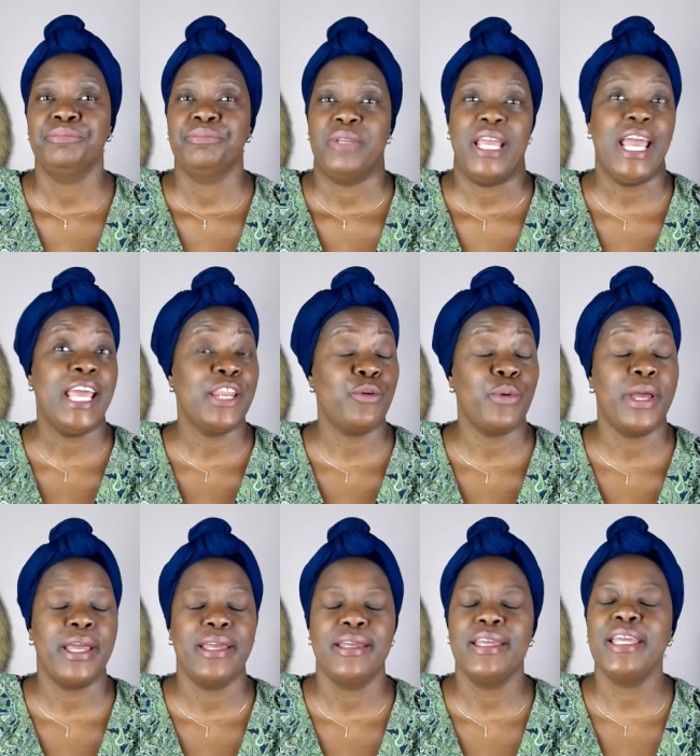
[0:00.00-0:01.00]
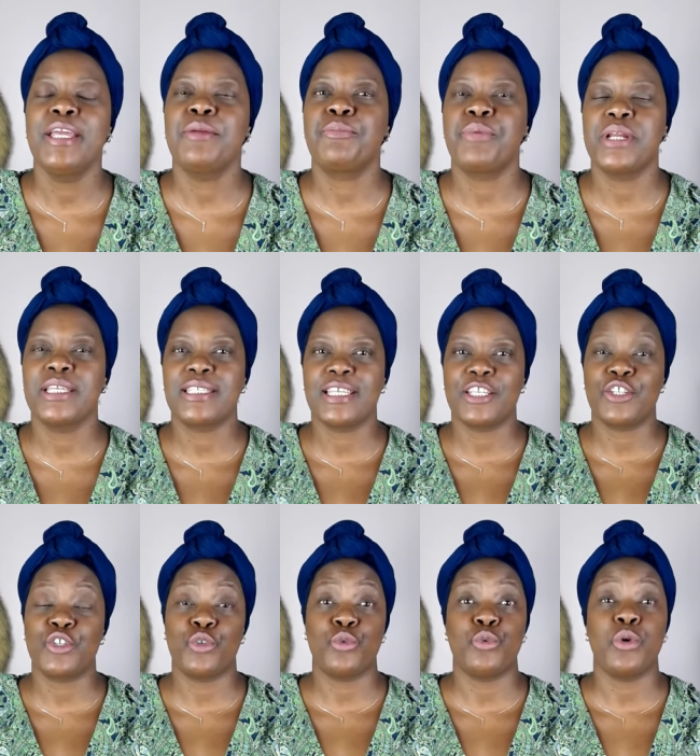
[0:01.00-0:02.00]
Anyway, it brings us
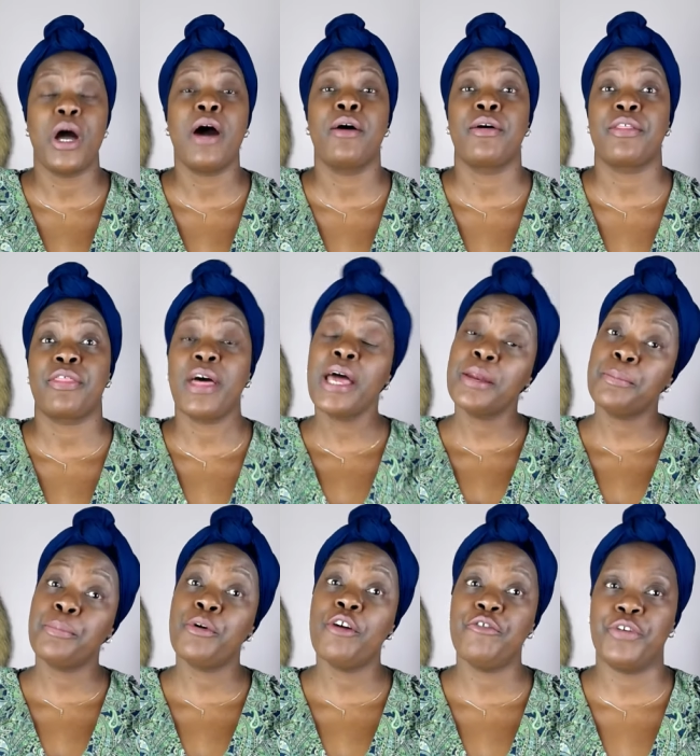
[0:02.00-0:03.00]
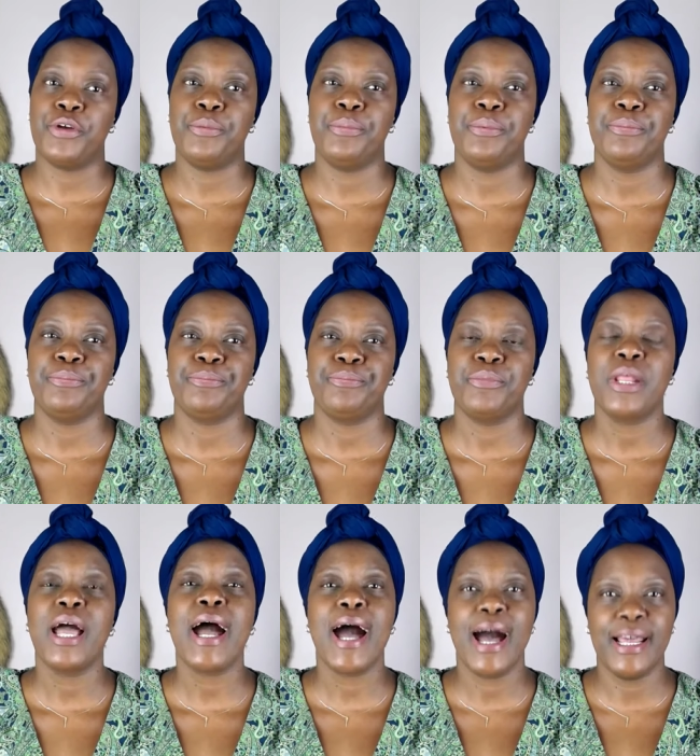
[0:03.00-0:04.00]
to our third proverb
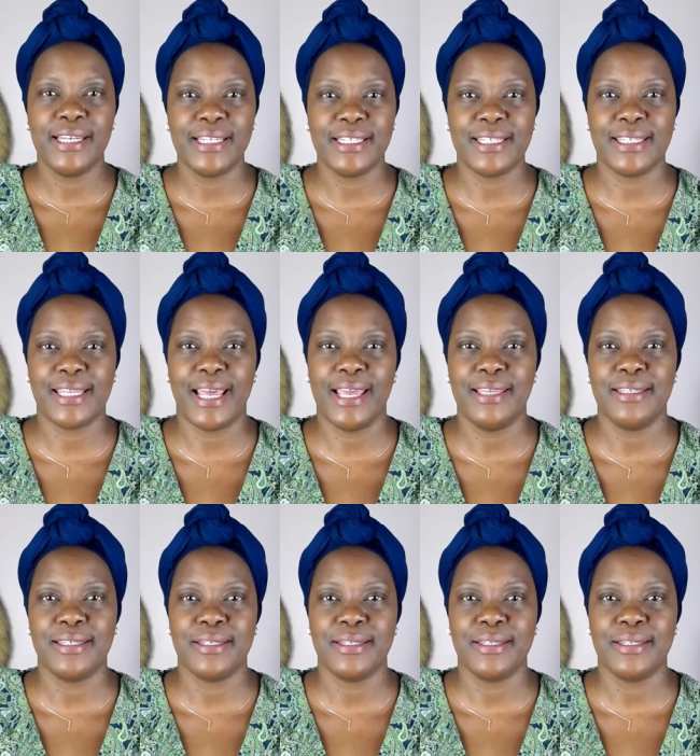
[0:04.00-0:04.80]
and it says,